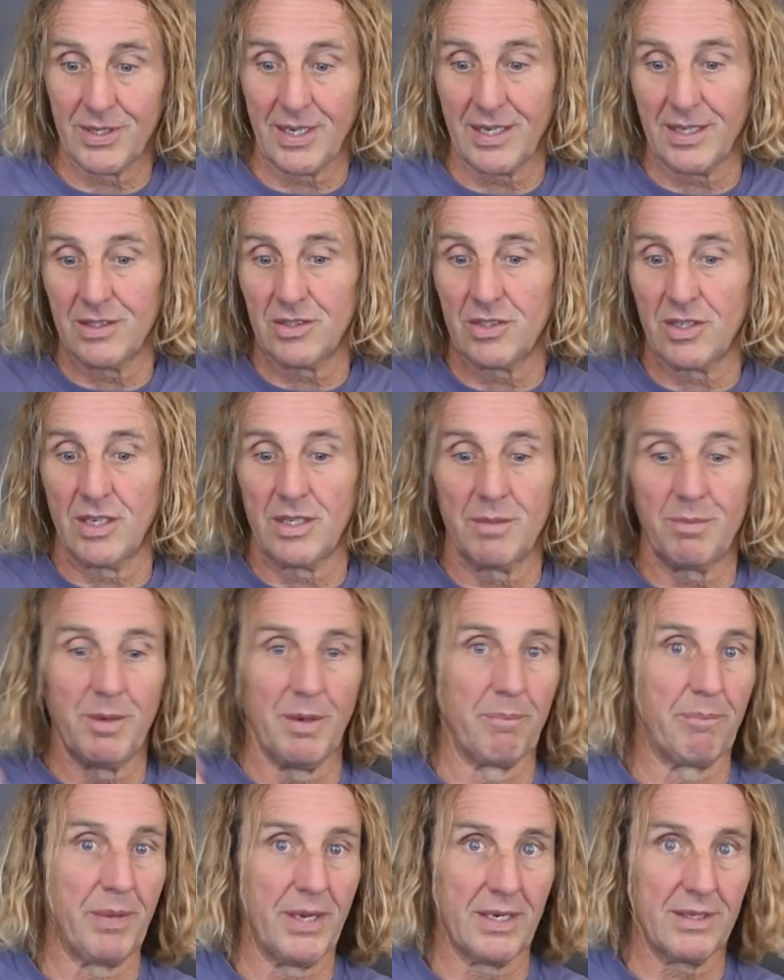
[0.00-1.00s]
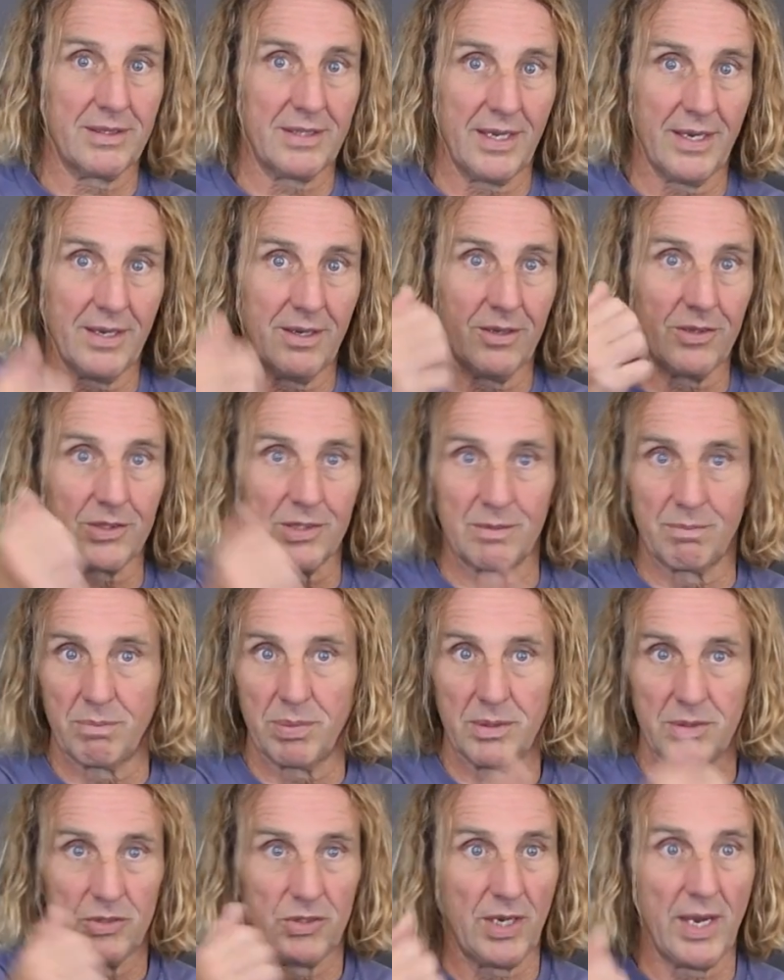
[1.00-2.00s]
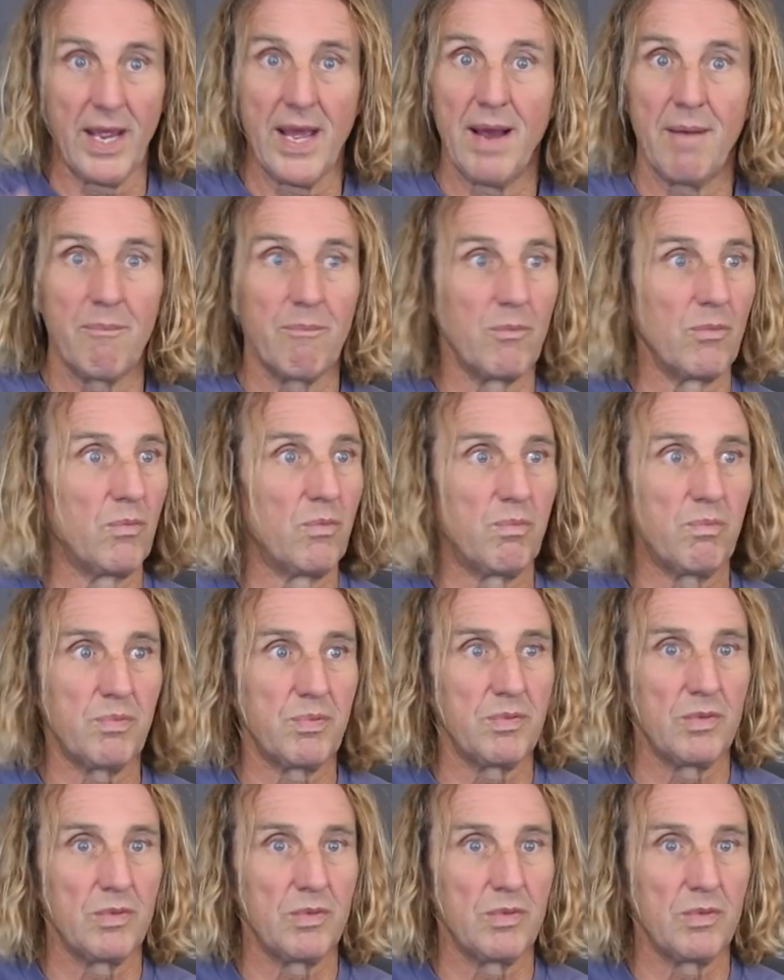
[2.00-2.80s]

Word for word: I can start to put pigtails and jam